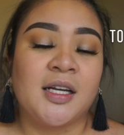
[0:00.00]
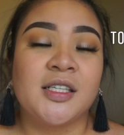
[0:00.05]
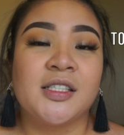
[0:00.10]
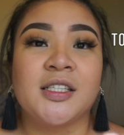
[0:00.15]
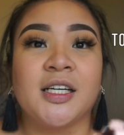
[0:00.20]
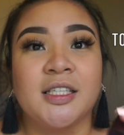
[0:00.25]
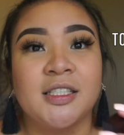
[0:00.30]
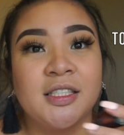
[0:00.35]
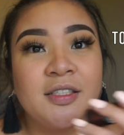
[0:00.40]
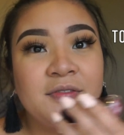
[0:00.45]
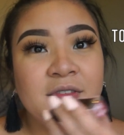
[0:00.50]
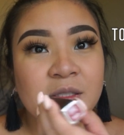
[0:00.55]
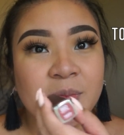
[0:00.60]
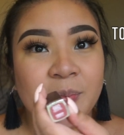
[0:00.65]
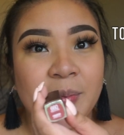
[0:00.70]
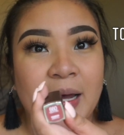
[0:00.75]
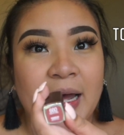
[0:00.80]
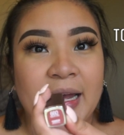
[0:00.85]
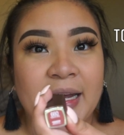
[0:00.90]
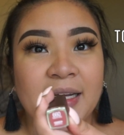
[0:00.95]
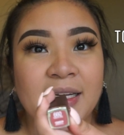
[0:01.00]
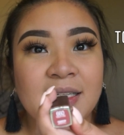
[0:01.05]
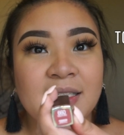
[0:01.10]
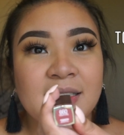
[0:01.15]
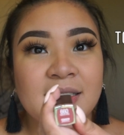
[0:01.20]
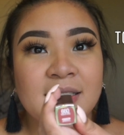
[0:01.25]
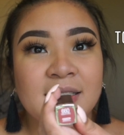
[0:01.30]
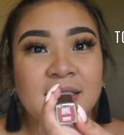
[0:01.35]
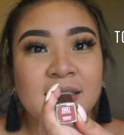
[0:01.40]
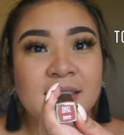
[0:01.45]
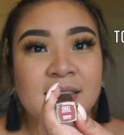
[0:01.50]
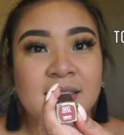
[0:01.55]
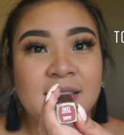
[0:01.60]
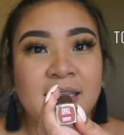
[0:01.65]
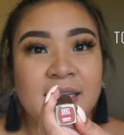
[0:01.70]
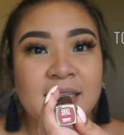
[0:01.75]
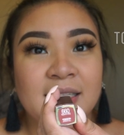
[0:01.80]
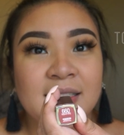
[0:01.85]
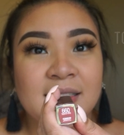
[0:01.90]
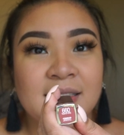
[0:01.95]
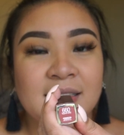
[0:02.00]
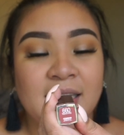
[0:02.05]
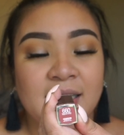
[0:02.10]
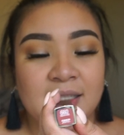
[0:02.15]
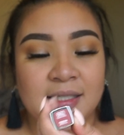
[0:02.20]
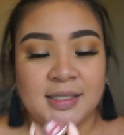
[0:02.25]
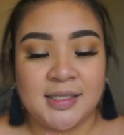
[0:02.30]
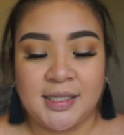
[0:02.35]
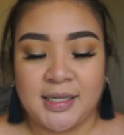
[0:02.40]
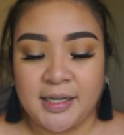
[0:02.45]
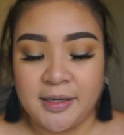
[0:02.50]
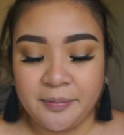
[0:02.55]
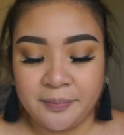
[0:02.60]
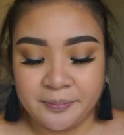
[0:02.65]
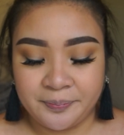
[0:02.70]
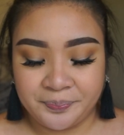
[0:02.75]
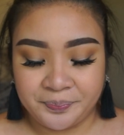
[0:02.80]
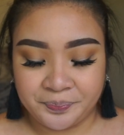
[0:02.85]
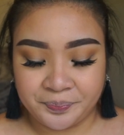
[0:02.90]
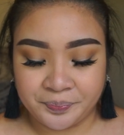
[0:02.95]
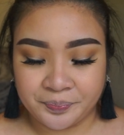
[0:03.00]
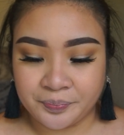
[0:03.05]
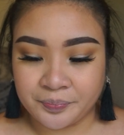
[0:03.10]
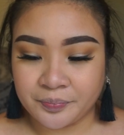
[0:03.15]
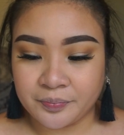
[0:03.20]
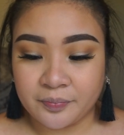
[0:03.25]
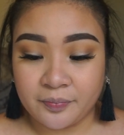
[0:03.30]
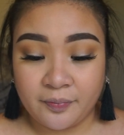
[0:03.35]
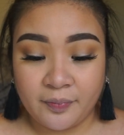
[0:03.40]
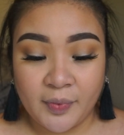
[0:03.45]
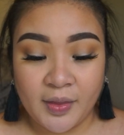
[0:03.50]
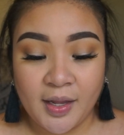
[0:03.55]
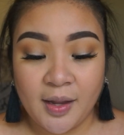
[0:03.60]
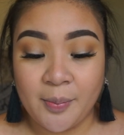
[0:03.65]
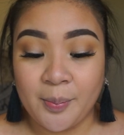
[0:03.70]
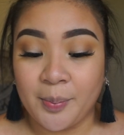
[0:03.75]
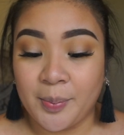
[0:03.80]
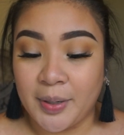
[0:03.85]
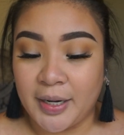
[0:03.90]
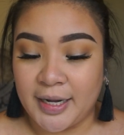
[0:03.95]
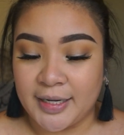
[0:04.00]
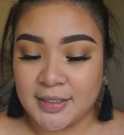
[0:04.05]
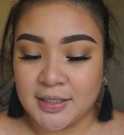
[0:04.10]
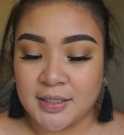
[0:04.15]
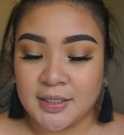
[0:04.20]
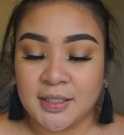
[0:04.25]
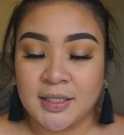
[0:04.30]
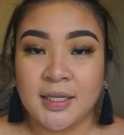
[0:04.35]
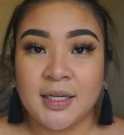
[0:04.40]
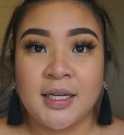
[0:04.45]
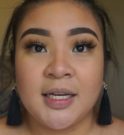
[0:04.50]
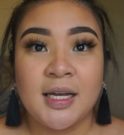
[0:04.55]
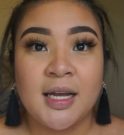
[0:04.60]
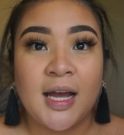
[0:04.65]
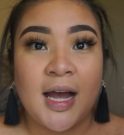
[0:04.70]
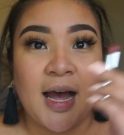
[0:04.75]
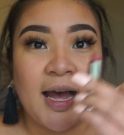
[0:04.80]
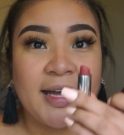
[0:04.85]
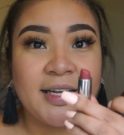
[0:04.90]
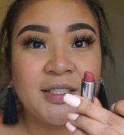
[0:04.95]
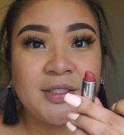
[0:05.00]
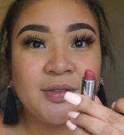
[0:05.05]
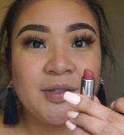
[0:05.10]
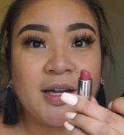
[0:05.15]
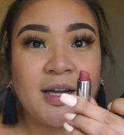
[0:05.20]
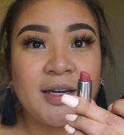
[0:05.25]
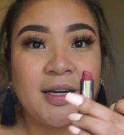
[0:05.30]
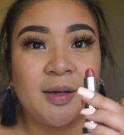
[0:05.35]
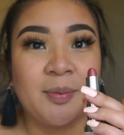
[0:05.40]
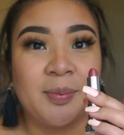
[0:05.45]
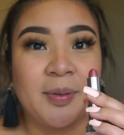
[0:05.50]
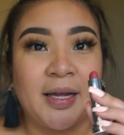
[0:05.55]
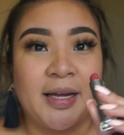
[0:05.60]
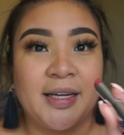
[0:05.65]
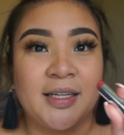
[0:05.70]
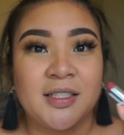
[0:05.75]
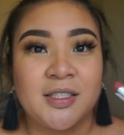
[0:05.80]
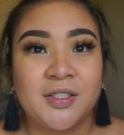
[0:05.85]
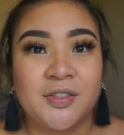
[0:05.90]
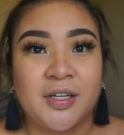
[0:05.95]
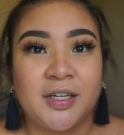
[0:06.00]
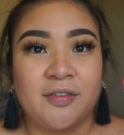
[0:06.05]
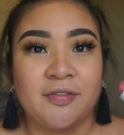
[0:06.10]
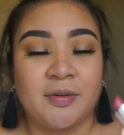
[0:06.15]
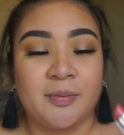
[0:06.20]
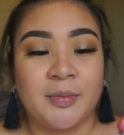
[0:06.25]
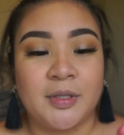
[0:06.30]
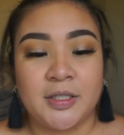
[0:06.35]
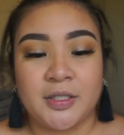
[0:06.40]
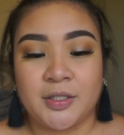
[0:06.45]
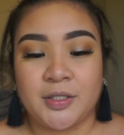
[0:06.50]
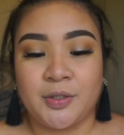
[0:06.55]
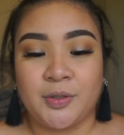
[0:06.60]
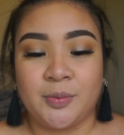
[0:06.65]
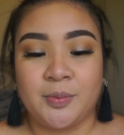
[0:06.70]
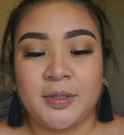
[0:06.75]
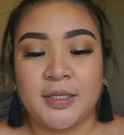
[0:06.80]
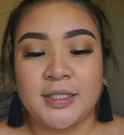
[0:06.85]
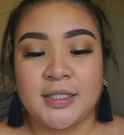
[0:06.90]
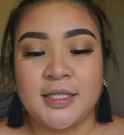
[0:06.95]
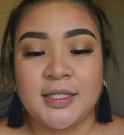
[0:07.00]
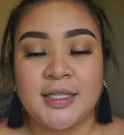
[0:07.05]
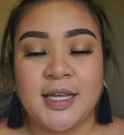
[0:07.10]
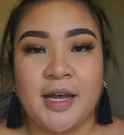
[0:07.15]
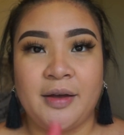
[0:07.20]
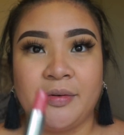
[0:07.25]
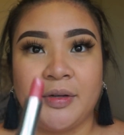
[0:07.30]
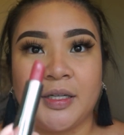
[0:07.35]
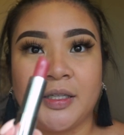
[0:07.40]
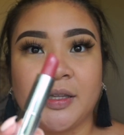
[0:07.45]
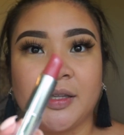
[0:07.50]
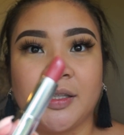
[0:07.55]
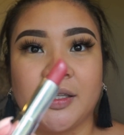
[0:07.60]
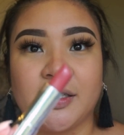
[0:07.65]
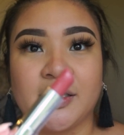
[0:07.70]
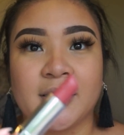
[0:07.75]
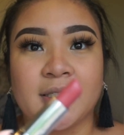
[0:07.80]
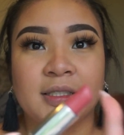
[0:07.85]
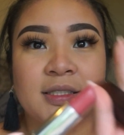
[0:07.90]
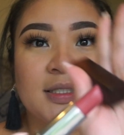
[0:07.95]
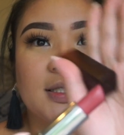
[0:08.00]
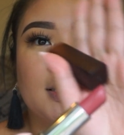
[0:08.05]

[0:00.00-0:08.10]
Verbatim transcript: Touch of Spice six sixty, but I do not apply it straight from the tube. This is how it looks.